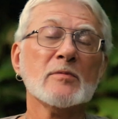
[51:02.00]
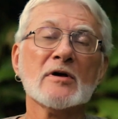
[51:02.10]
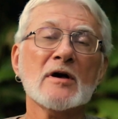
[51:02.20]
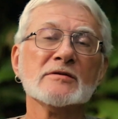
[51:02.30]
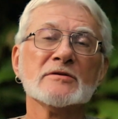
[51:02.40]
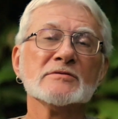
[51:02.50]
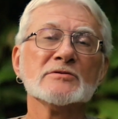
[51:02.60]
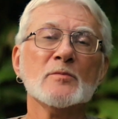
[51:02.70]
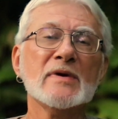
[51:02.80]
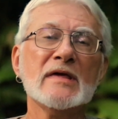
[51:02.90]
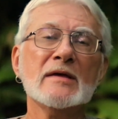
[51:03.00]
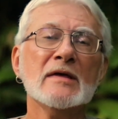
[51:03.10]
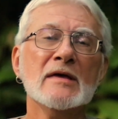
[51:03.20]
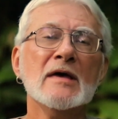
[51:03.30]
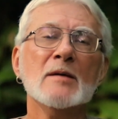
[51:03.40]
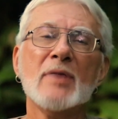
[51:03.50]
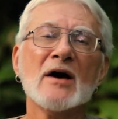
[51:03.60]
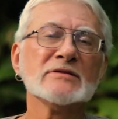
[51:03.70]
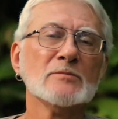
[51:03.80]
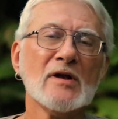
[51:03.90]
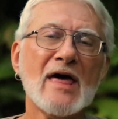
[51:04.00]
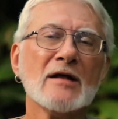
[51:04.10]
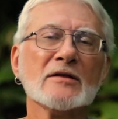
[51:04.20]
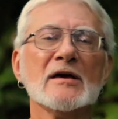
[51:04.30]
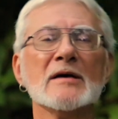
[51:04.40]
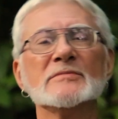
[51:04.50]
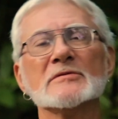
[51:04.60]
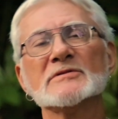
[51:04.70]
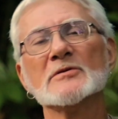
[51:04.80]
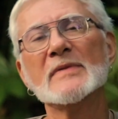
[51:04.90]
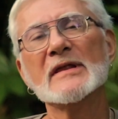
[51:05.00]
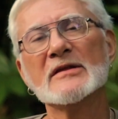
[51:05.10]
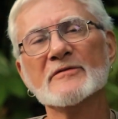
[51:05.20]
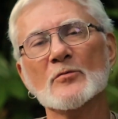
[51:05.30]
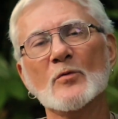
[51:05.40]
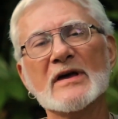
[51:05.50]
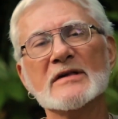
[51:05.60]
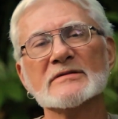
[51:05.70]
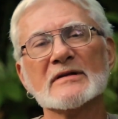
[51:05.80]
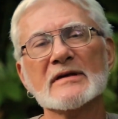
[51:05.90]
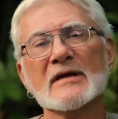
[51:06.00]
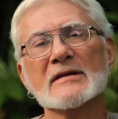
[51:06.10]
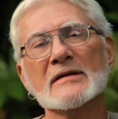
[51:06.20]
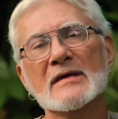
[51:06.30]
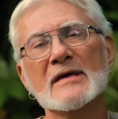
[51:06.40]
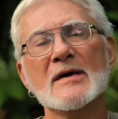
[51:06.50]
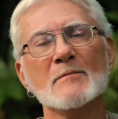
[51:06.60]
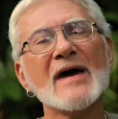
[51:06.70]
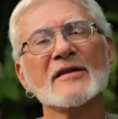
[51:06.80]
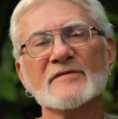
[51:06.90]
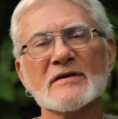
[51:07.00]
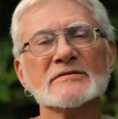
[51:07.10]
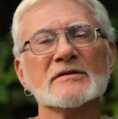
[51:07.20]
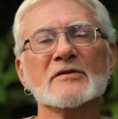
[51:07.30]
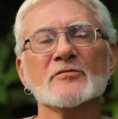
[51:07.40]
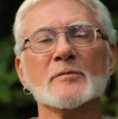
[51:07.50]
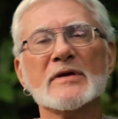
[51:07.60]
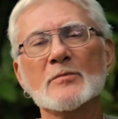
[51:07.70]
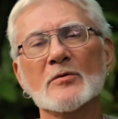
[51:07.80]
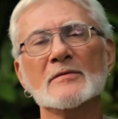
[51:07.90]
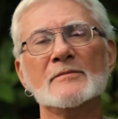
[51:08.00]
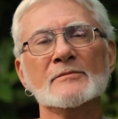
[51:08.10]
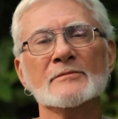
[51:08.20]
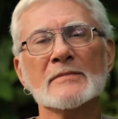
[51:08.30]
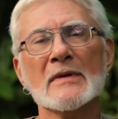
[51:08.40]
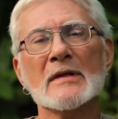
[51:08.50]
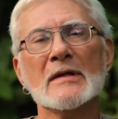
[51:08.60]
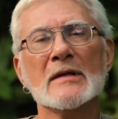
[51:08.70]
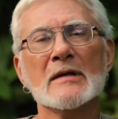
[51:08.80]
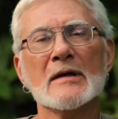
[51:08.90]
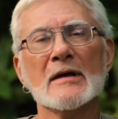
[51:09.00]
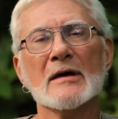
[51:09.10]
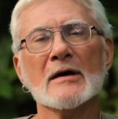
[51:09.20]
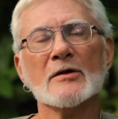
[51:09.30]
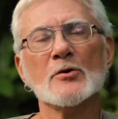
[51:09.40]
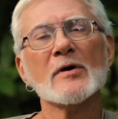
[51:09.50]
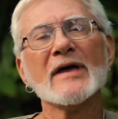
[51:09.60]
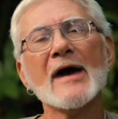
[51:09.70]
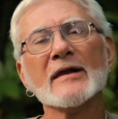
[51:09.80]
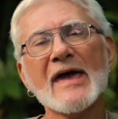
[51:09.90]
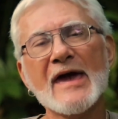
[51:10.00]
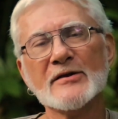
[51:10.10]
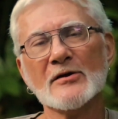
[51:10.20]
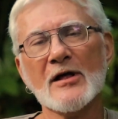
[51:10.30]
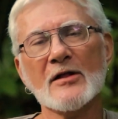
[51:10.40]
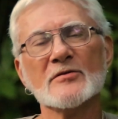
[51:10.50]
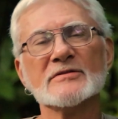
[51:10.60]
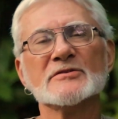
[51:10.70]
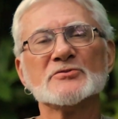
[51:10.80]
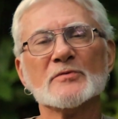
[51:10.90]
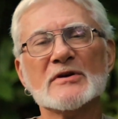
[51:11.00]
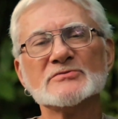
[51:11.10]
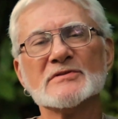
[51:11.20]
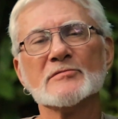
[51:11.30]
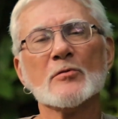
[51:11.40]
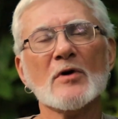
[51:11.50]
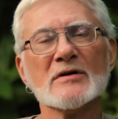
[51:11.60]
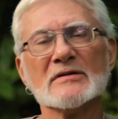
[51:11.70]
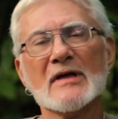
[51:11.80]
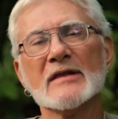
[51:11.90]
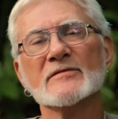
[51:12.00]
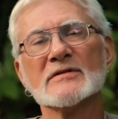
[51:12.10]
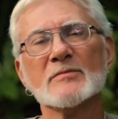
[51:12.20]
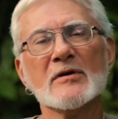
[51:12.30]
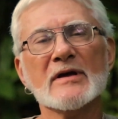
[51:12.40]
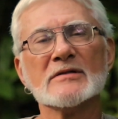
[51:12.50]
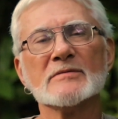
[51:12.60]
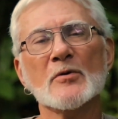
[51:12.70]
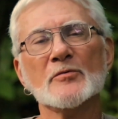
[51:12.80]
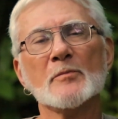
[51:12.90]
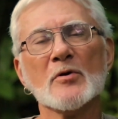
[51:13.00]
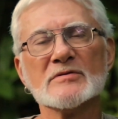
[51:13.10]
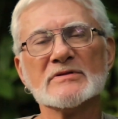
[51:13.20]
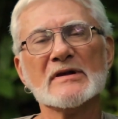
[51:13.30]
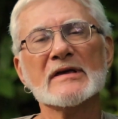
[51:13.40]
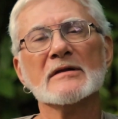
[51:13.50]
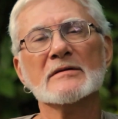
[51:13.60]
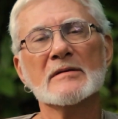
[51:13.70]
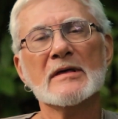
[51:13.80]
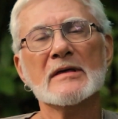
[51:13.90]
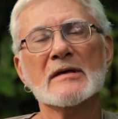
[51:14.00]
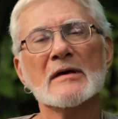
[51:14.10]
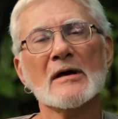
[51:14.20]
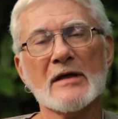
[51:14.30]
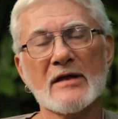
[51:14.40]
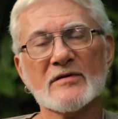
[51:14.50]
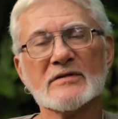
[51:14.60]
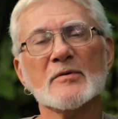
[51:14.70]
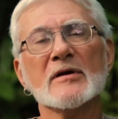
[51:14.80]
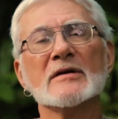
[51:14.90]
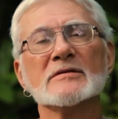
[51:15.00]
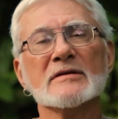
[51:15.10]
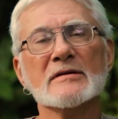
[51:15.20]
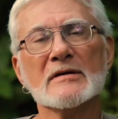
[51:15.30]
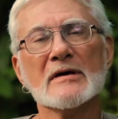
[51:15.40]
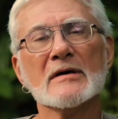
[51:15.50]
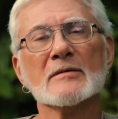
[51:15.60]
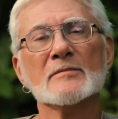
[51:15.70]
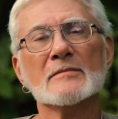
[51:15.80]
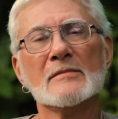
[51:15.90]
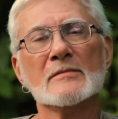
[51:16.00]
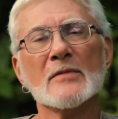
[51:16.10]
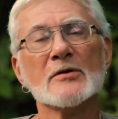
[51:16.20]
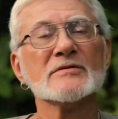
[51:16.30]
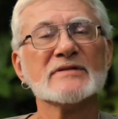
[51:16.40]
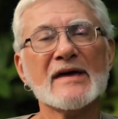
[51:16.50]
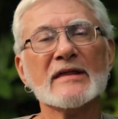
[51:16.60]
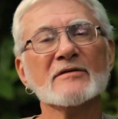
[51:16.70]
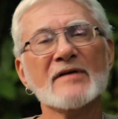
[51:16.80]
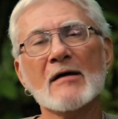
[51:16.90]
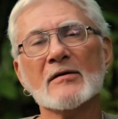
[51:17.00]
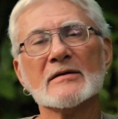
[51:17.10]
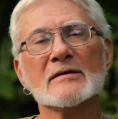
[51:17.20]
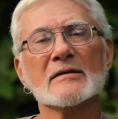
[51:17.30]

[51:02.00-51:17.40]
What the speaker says: because there are so many possible outcomes. There are so many different ways it can manifest in different people. Knowing how to handle all those situations requires a lot of experience, both personally and a lot of experience in understanding of how it